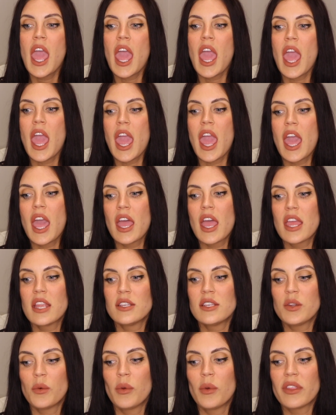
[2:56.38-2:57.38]

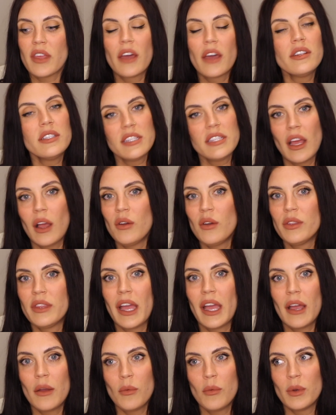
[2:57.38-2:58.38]
And without a doubt,
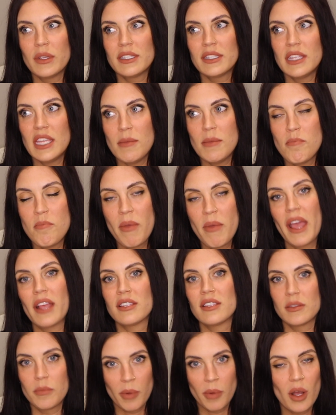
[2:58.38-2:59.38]
that was the
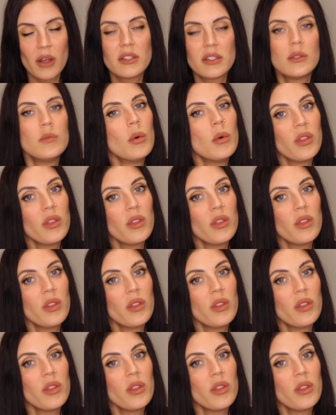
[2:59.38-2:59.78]
best possible